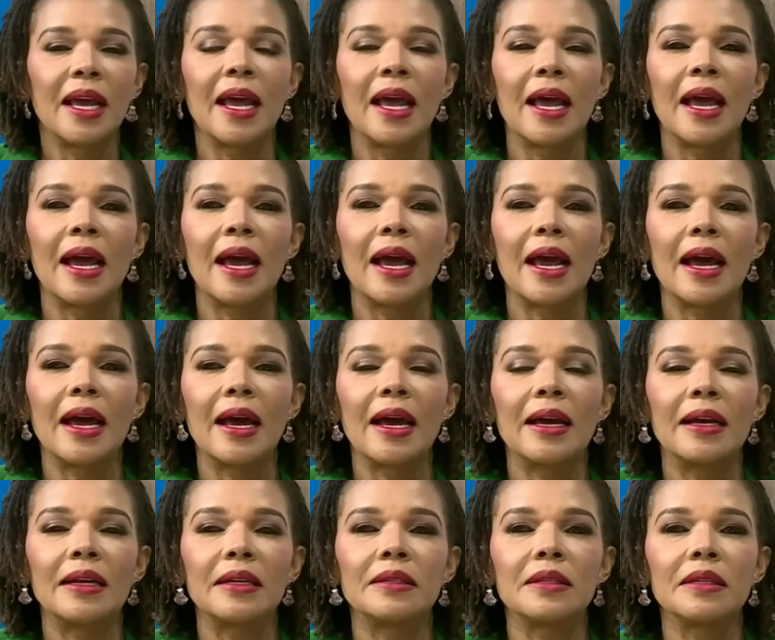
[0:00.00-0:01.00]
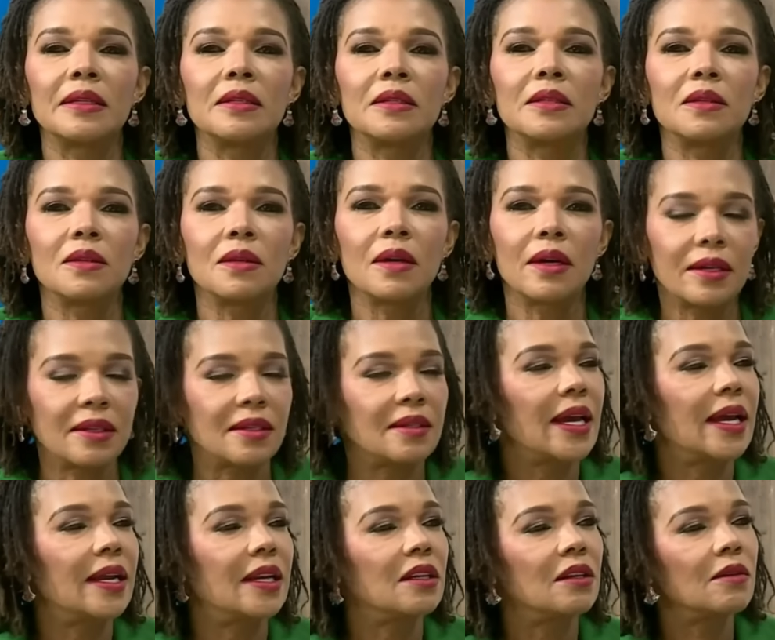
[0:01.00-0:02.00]
And then
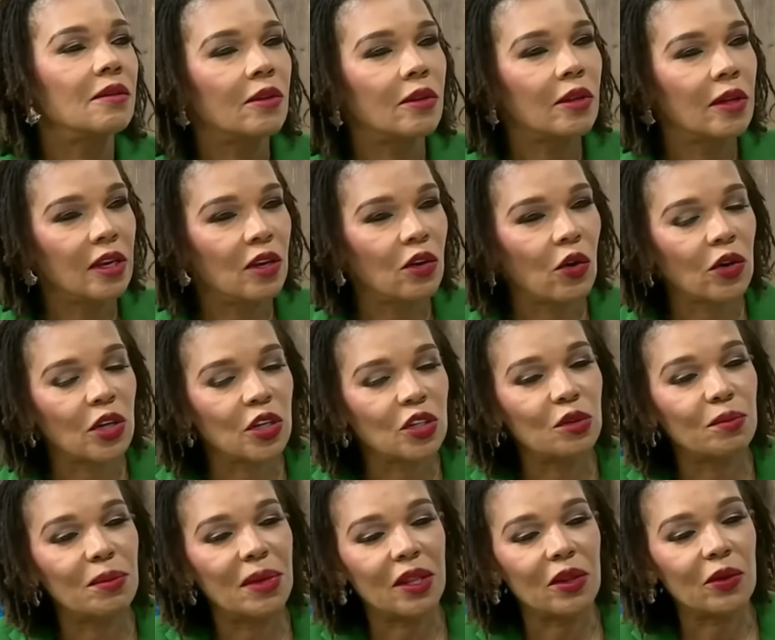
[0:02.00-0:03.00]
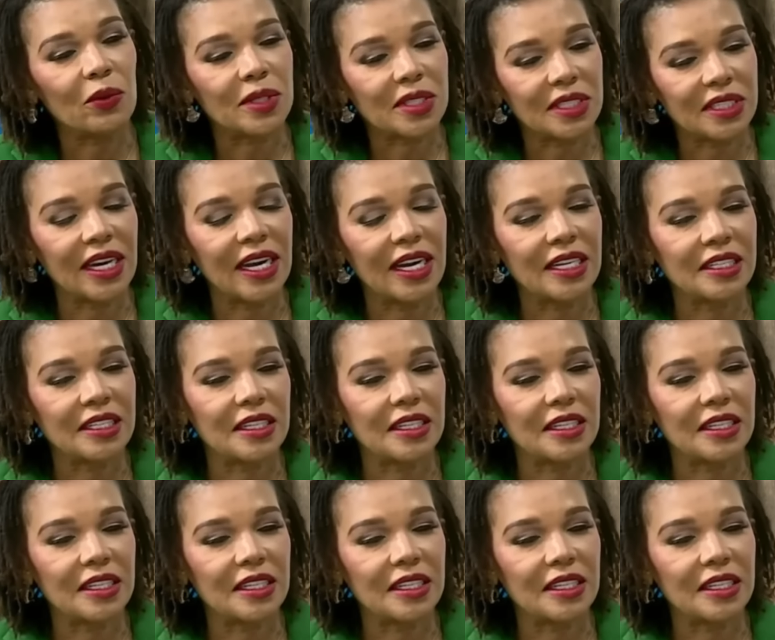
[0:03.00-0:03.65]
in order to make those changes,